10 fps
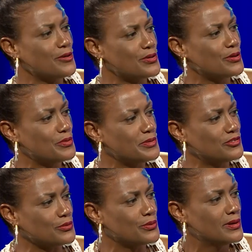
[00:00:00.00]
going on with me
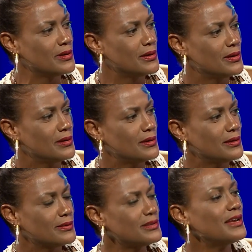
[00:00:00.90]
too.
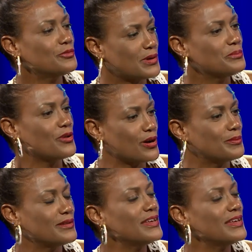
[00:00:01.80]
See, that's what I'm talking about.